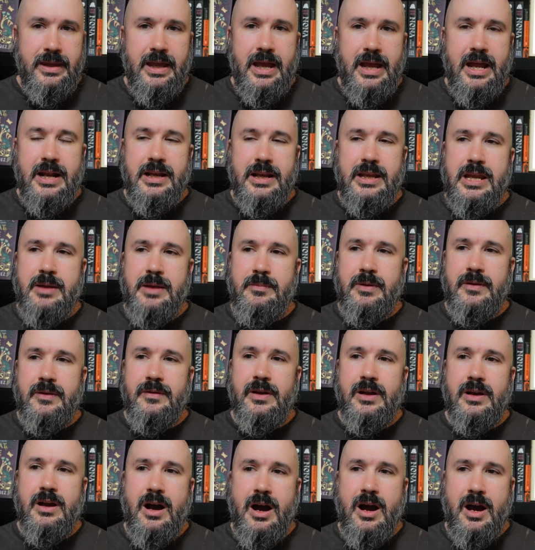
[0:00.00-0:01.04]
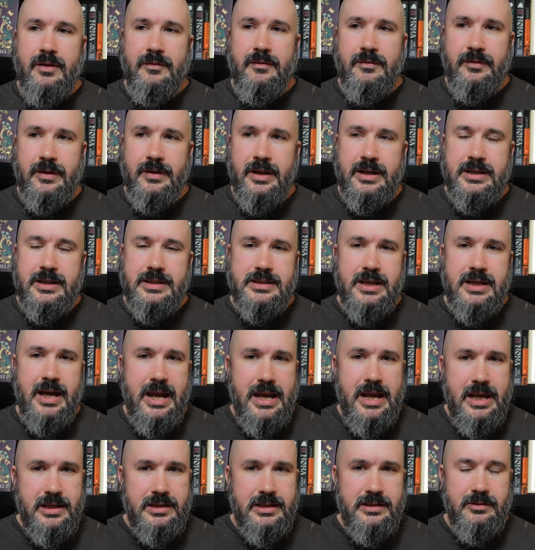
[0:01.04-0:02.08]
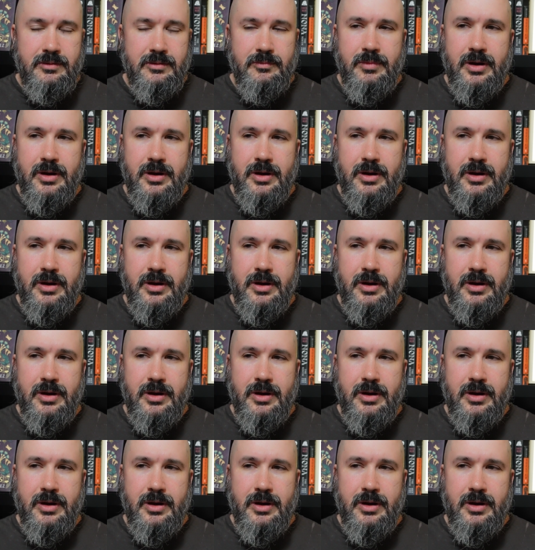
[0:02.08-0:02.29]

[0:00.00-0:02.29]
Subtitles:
and keeping the conflict tight,